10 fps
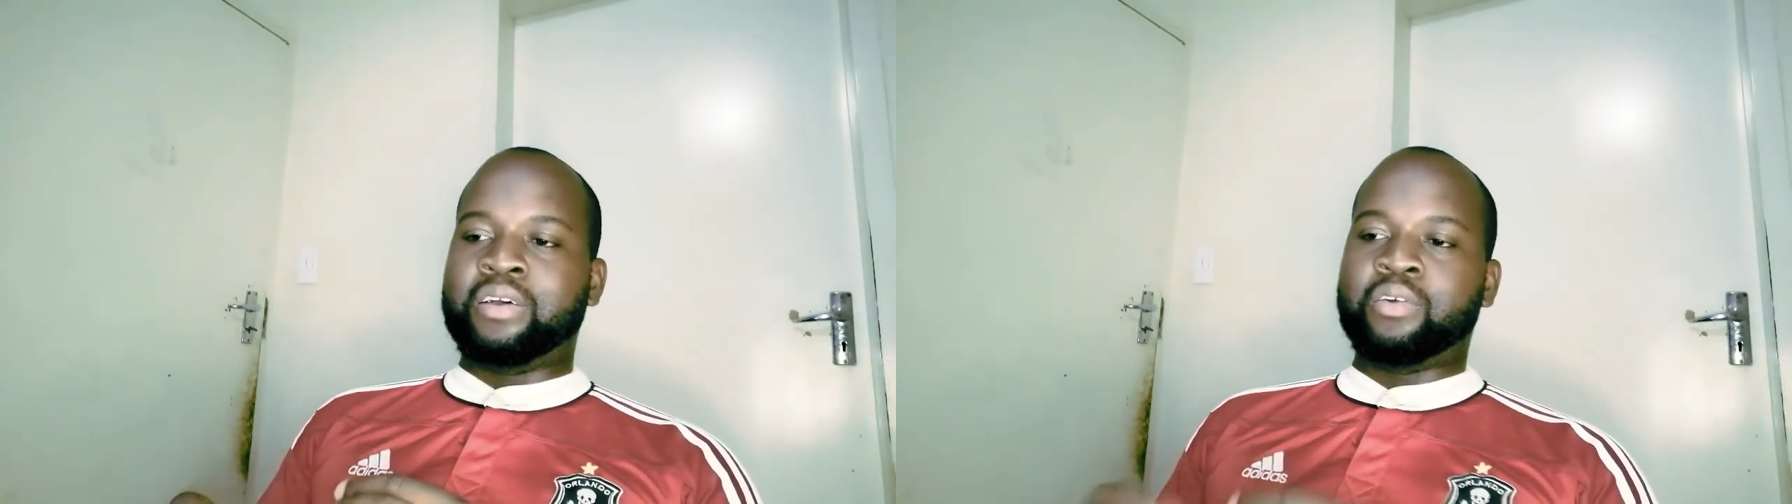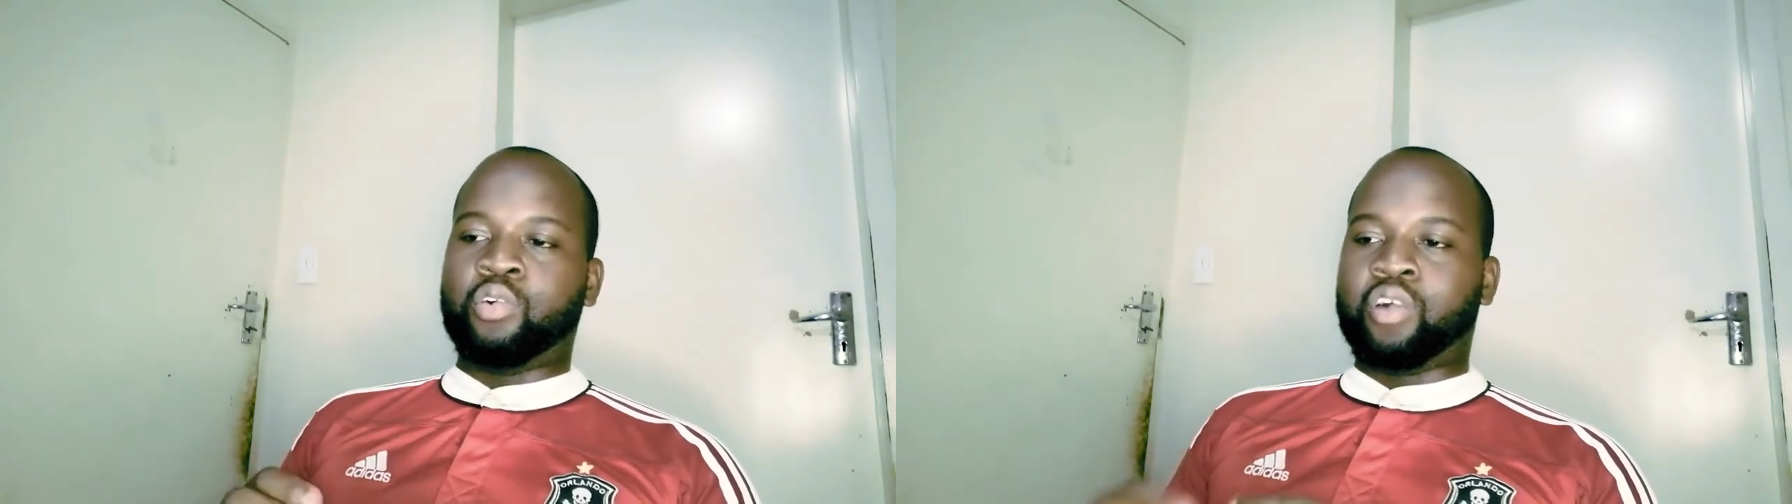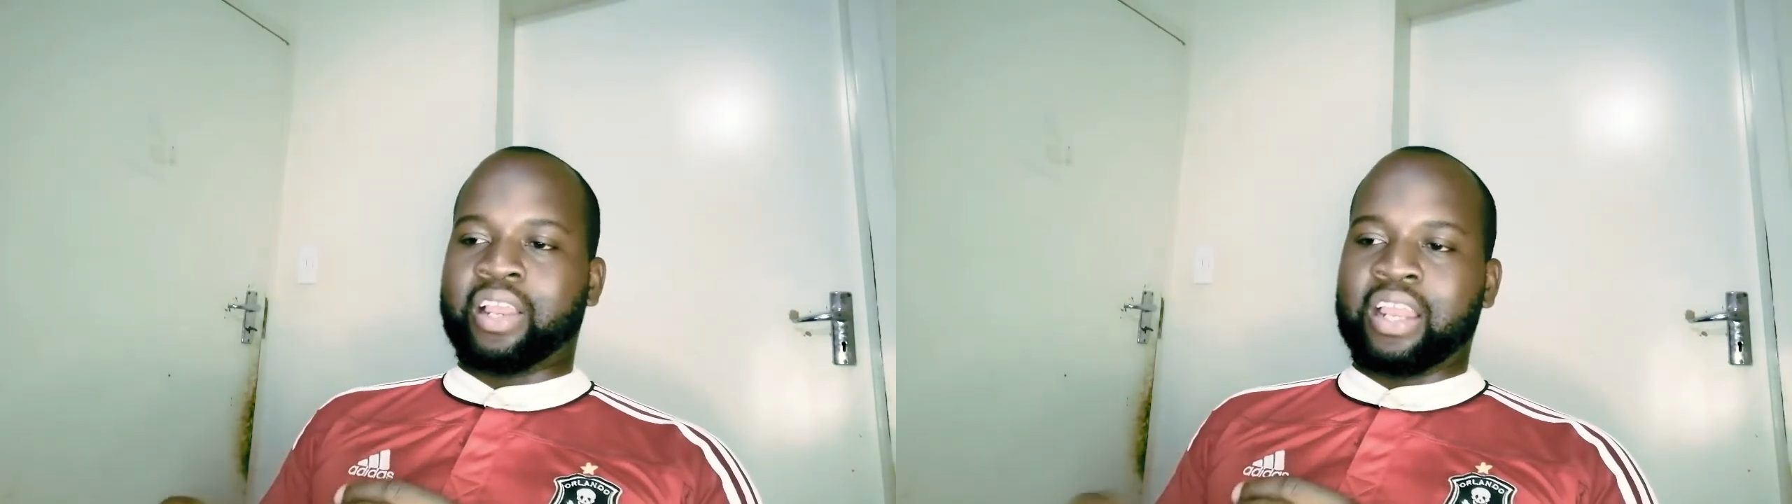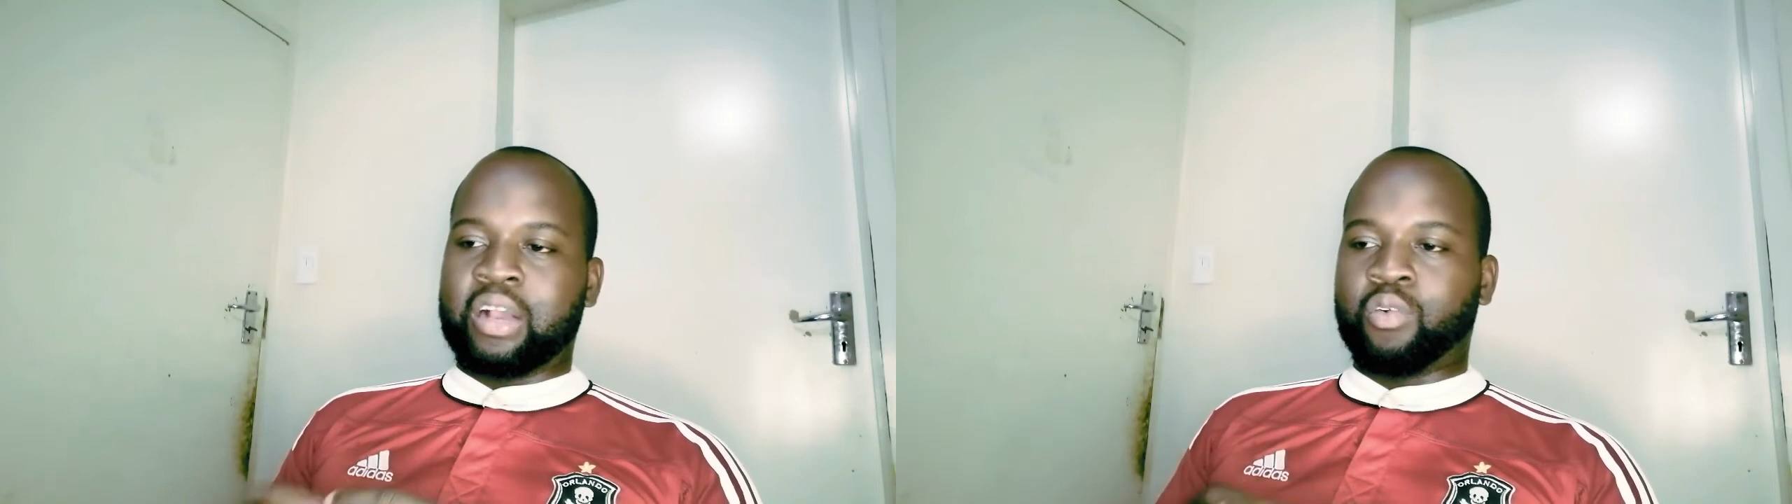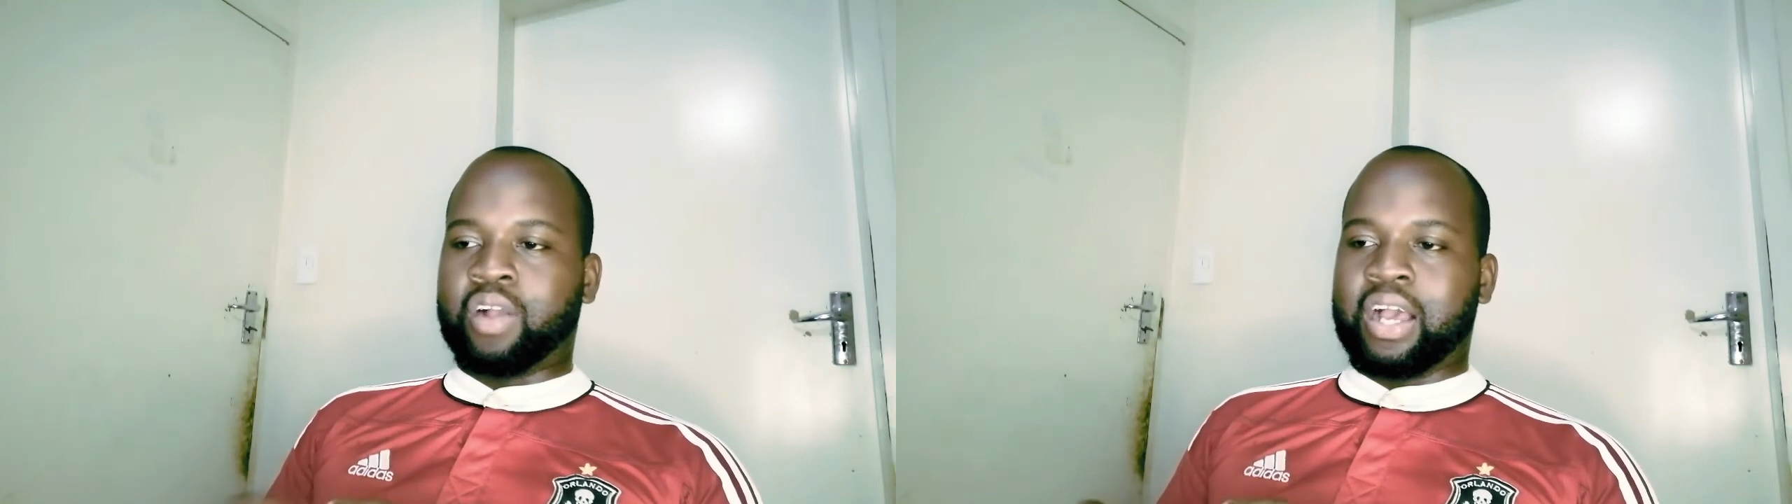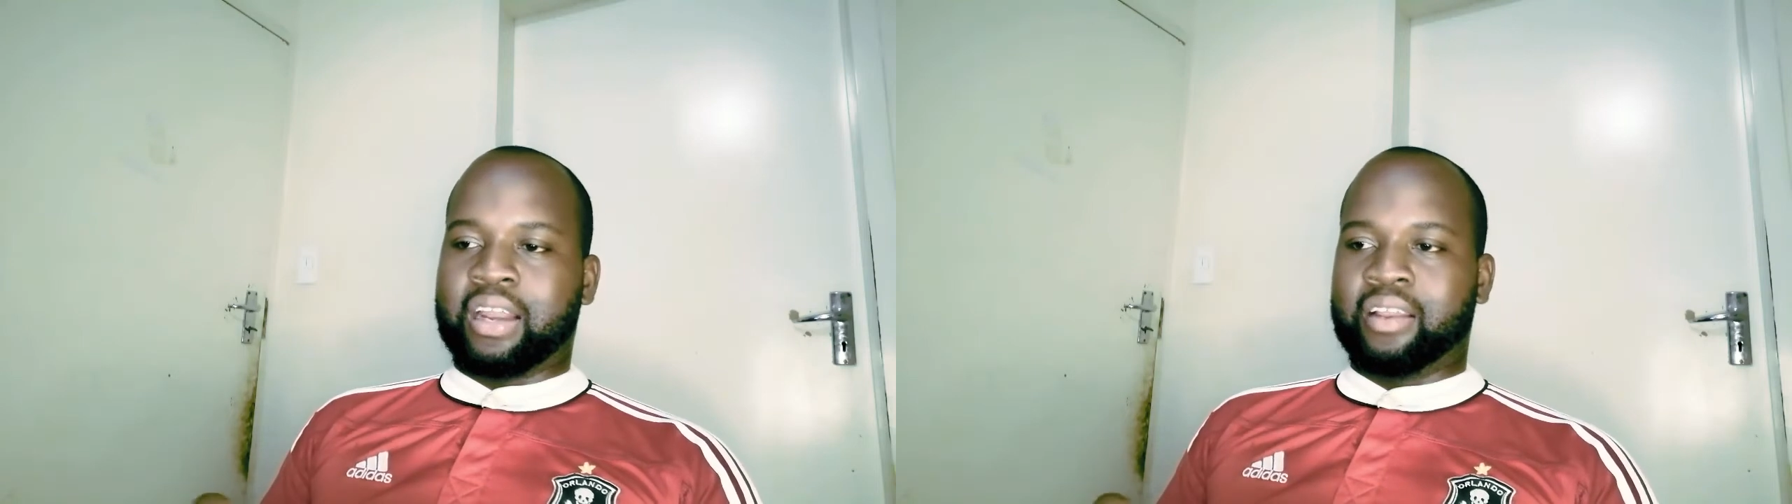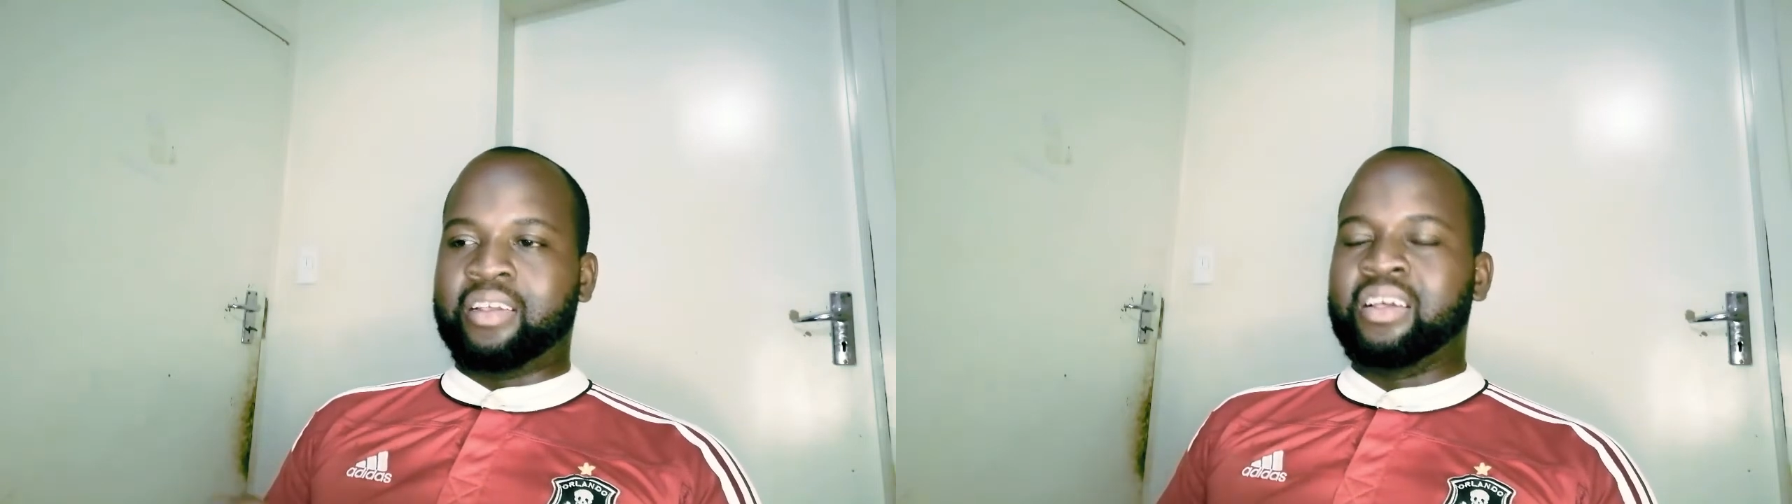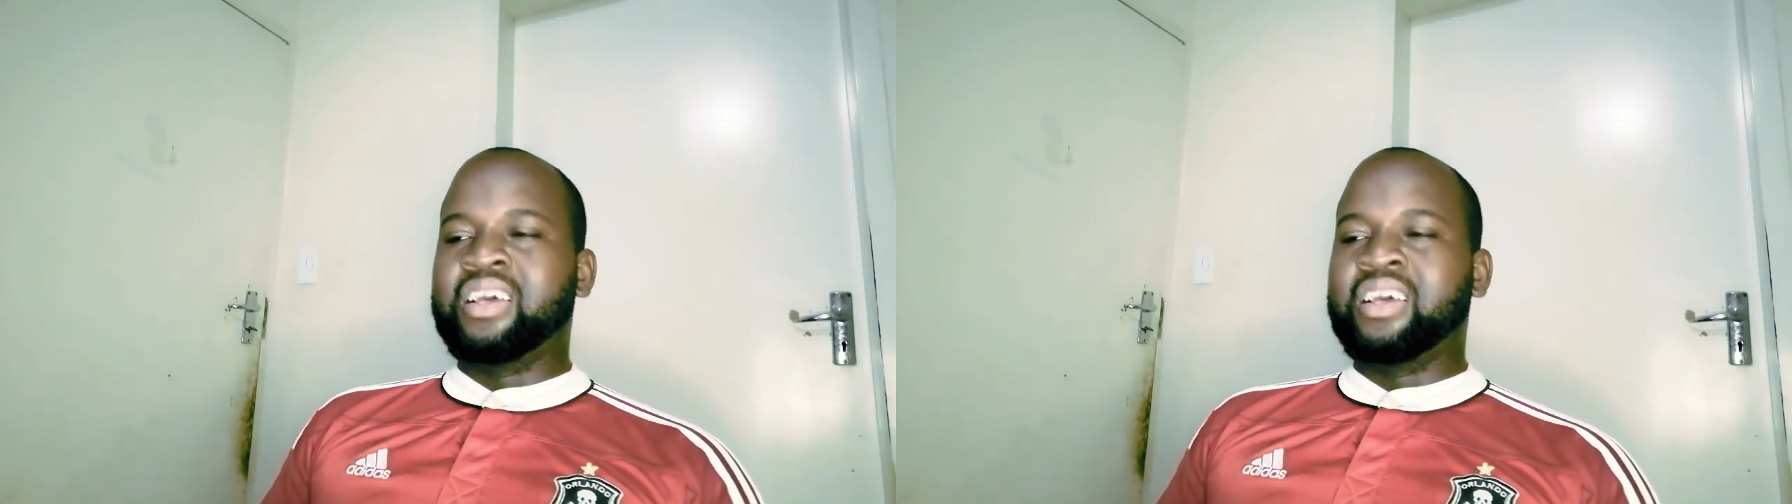va na kokelana ko karhi